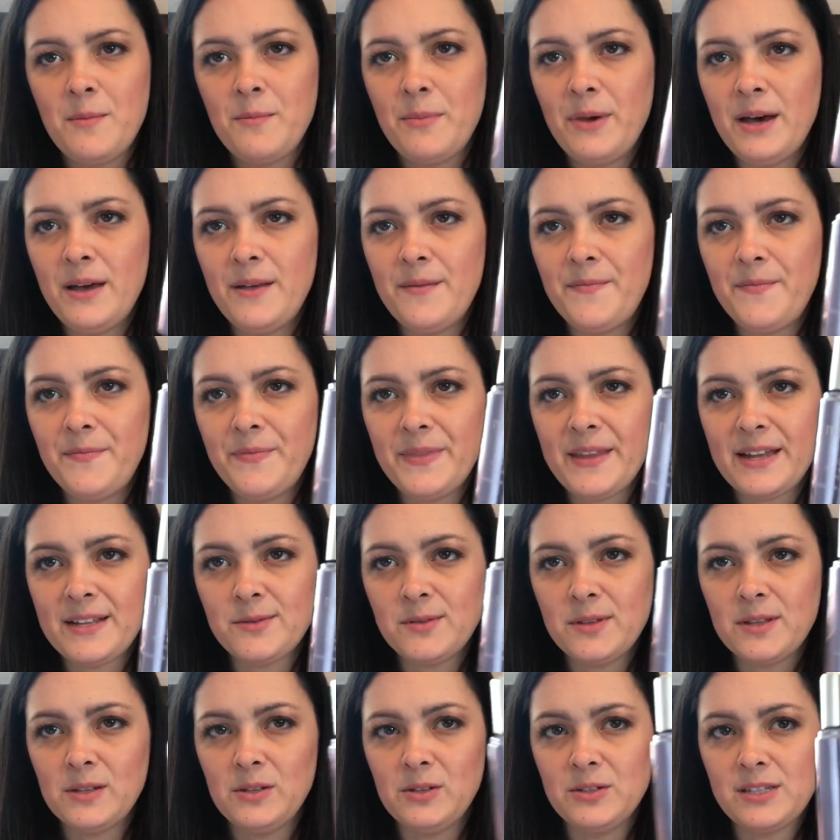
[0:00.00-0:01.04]
But
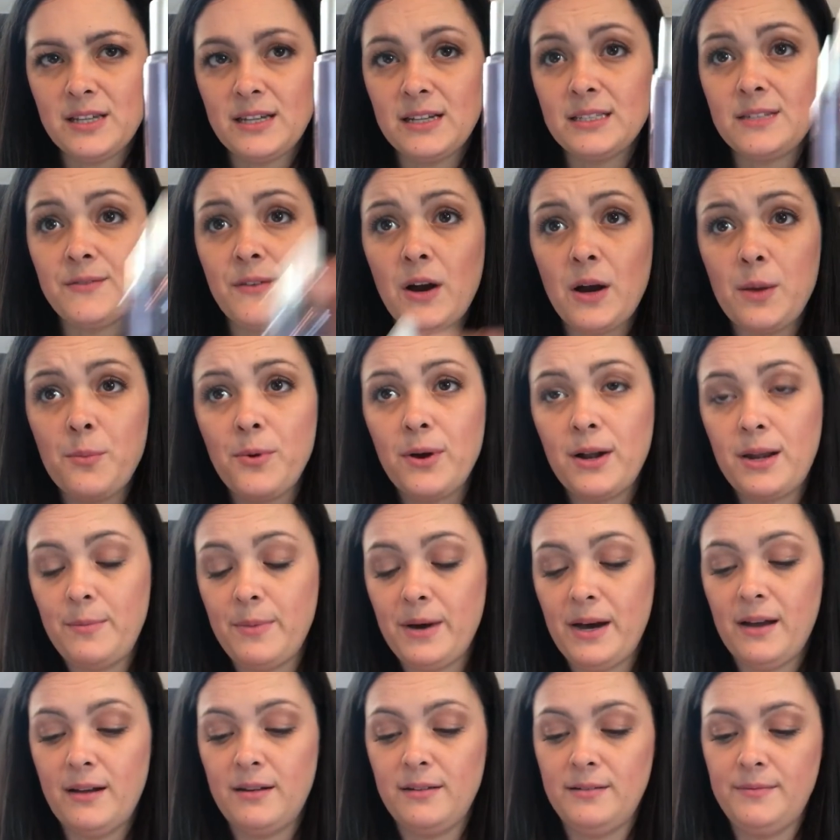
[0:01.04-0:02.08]
that's what that looks like. It's a very pretty
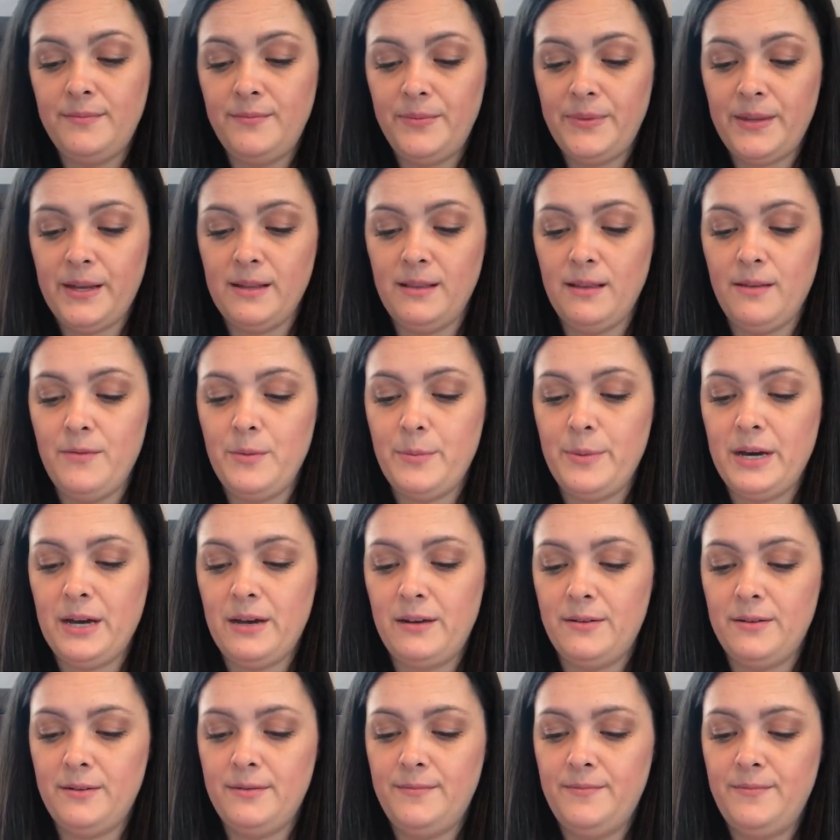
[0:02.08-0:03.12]
bottle. I love the
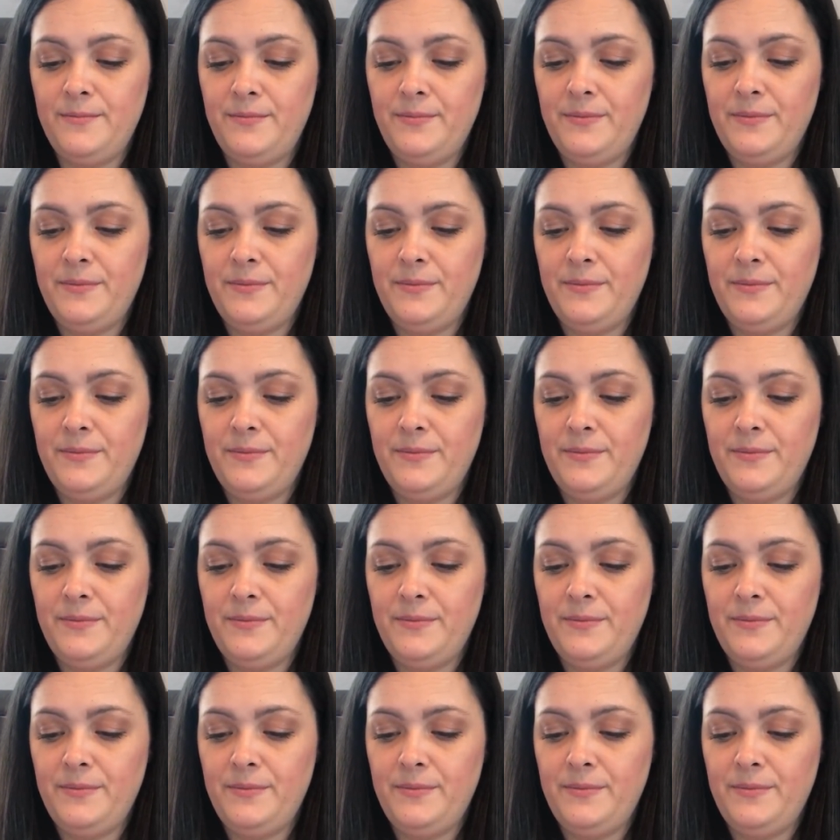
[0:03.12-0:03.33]
bottle.